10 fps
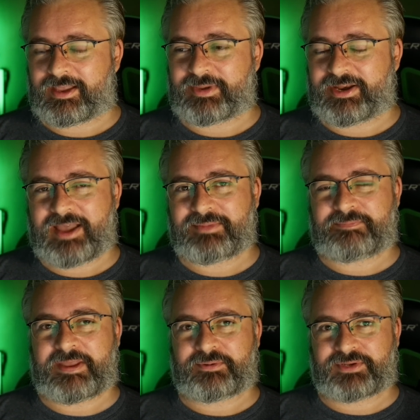I mean, how
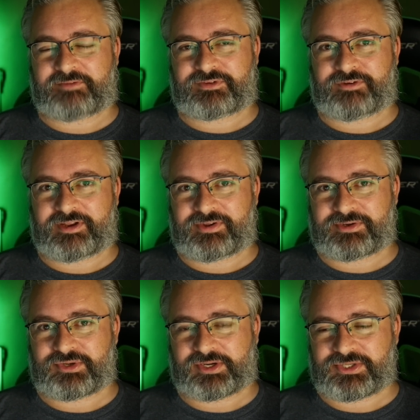many people have to follow their
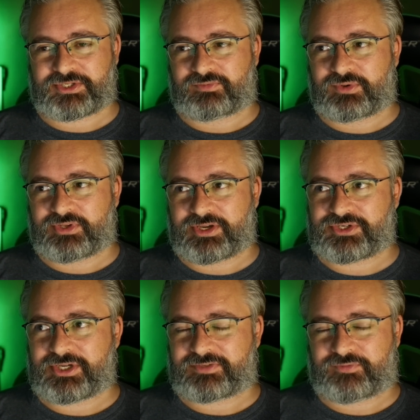instructions and ruin their
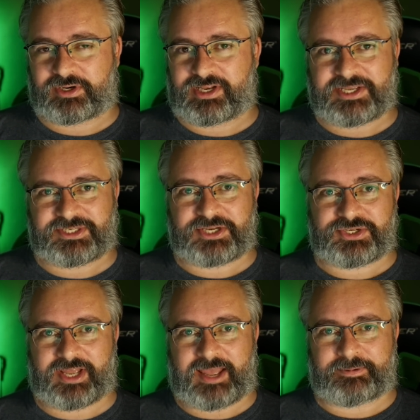shit for a class
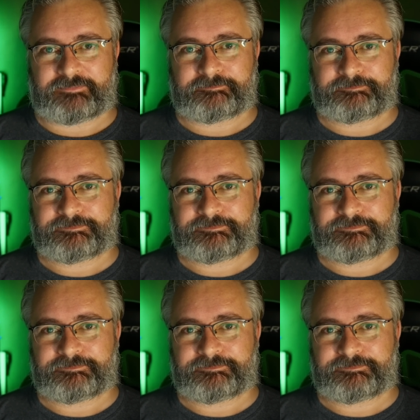action to happen?